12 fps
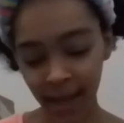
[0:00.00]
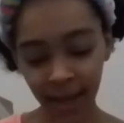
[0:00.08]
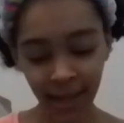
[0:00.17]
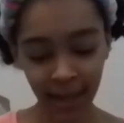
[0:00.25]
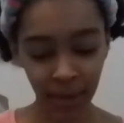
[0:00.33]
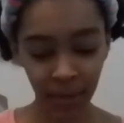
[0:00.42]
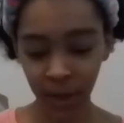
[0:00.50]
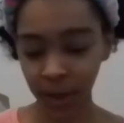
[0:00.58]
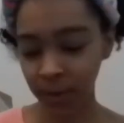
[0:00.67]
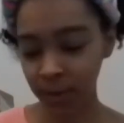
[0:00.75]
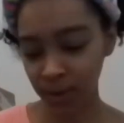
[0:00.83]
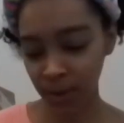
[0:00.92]
Anytime we
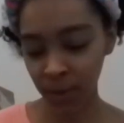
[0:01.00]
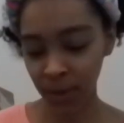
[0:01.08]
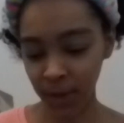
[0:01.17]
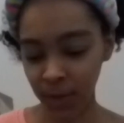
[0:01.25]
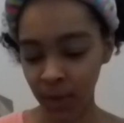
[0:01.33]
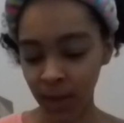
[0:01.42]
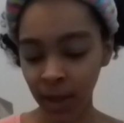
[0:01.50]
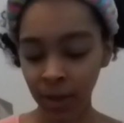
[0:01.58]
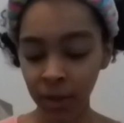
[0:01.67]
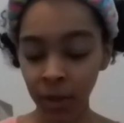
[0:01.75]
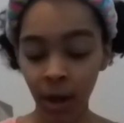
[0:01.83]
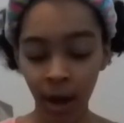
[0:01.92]
go to a restaurant and
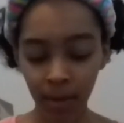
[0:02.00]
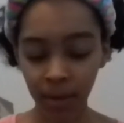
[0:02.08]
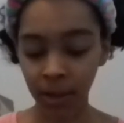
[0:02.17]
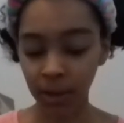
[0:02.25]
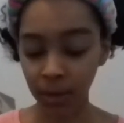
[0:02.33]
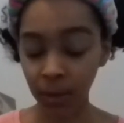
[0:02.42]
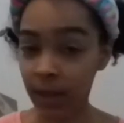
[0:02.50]
there's an option to